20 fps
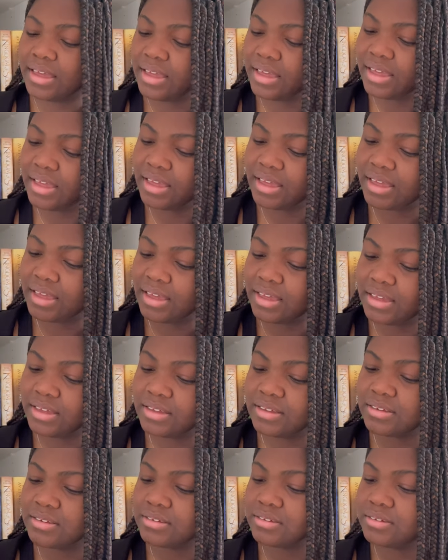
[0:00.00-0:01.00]

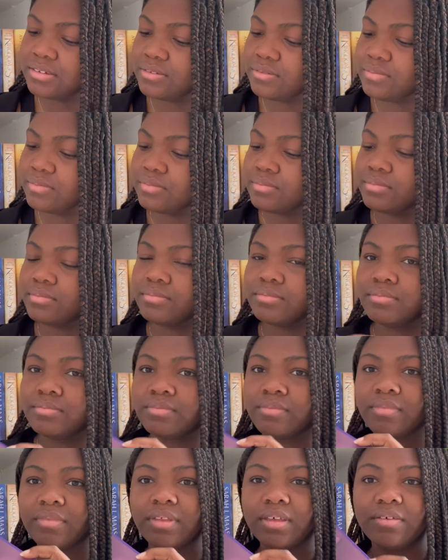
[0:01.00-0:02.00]
and
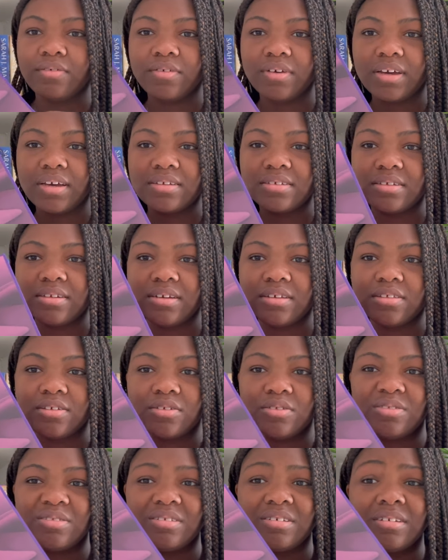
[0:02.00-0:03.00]
give you guys another
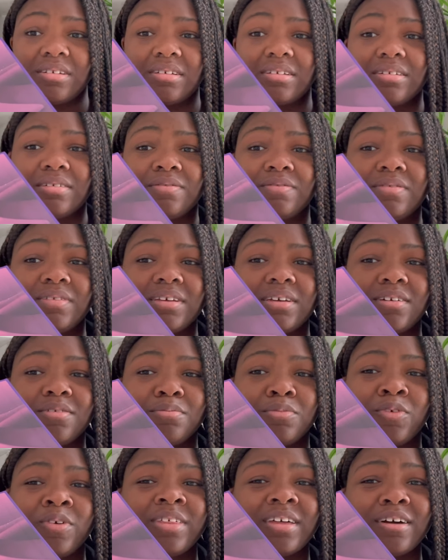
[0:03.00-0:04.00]
look of the
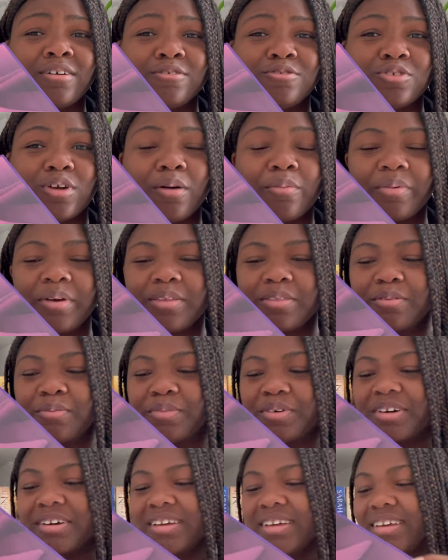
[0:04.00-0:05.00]
without dropping the
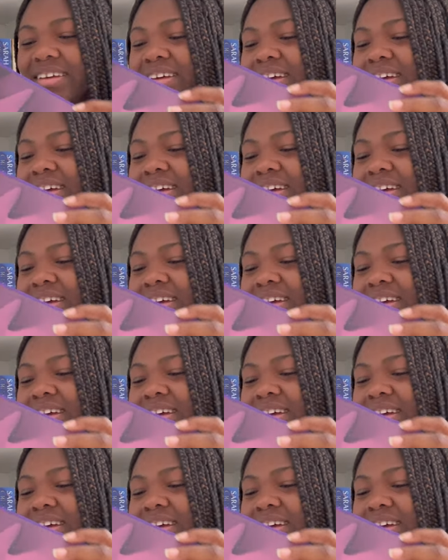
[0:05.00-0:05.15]
book.